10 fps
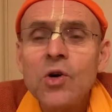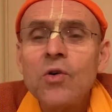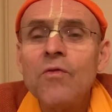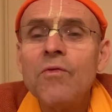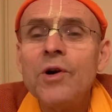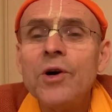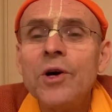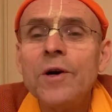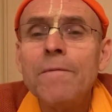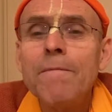
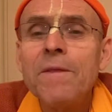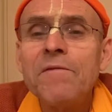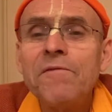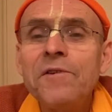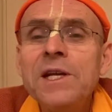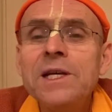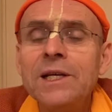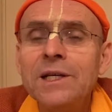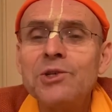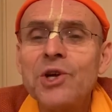were feeding
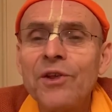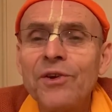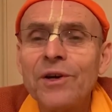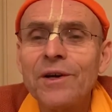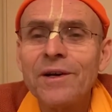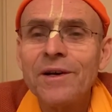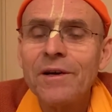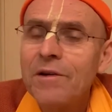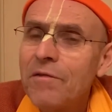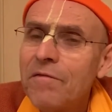each other
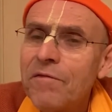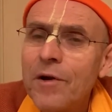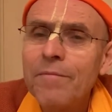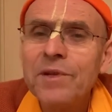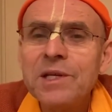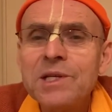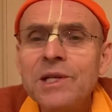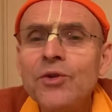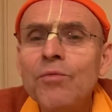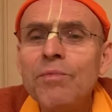from these
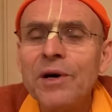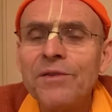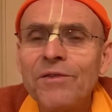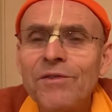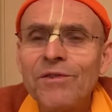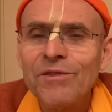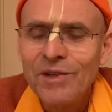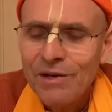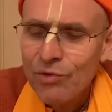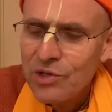little pots.
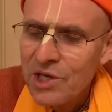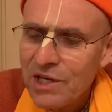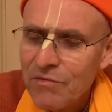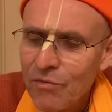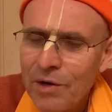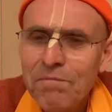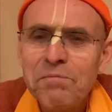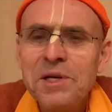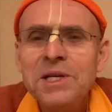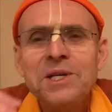They would take one
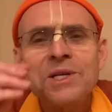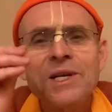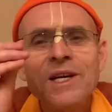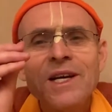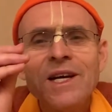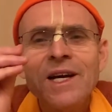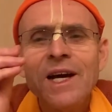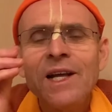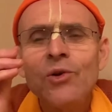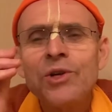piece,
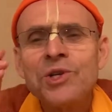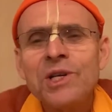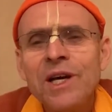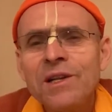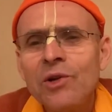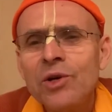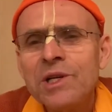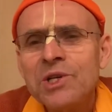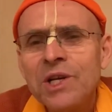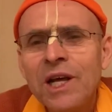and Lord
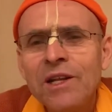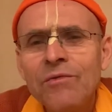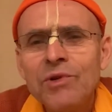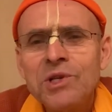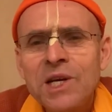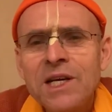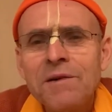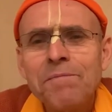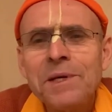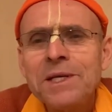Nityānanda would take a
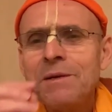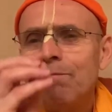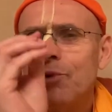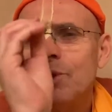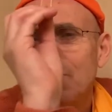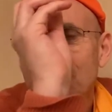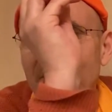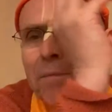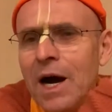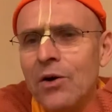piece and put it in the
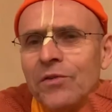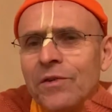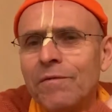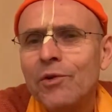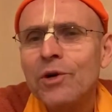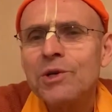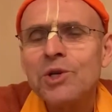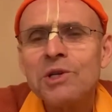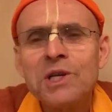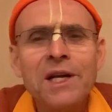mouth of Lord
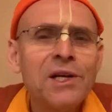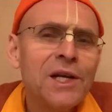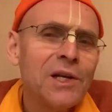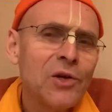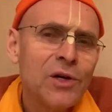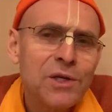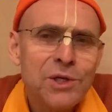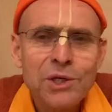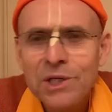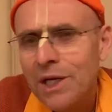Chaitanya, and Lord
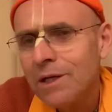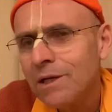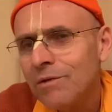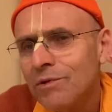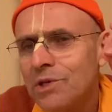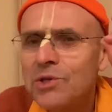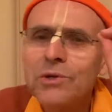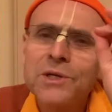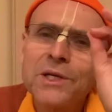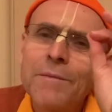Chaitanya would
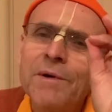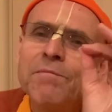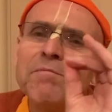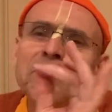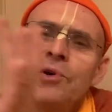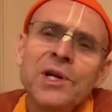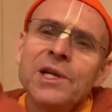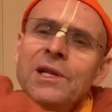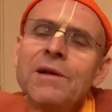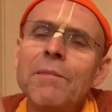take some and put it
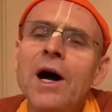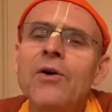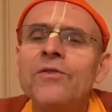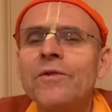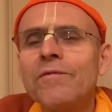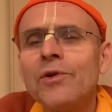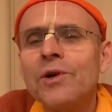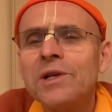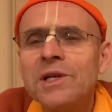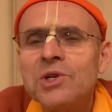in the mouth of
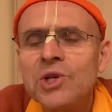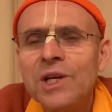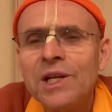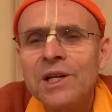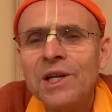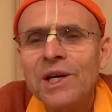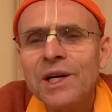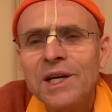Lord Nityānanda.